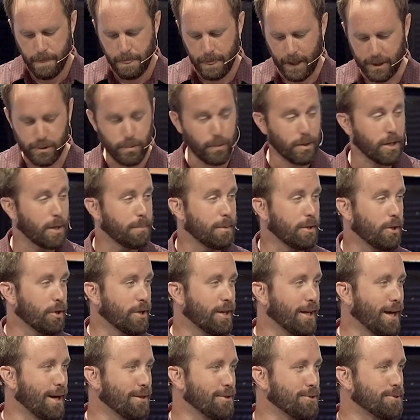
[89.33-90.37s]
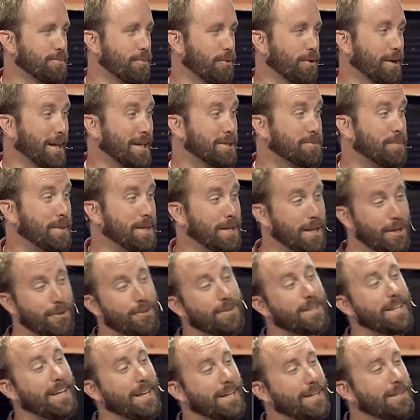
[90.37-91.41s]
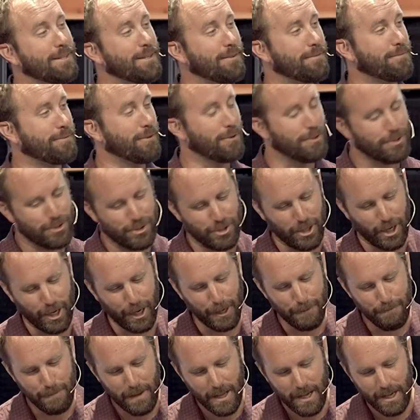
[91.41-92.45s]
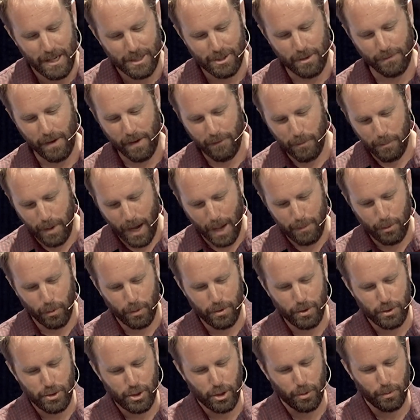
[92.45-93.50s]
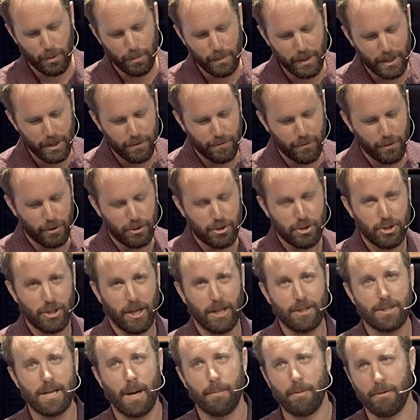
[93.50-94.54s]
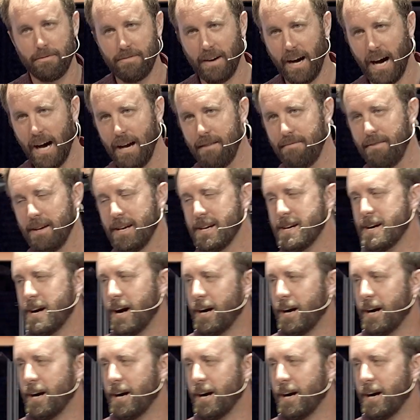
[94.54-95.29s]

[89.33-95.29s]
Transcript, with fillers: That's what we're going to be looking at this morning as we near the end of First John. So if you have a Bible, will you turn with me to First John chapter five?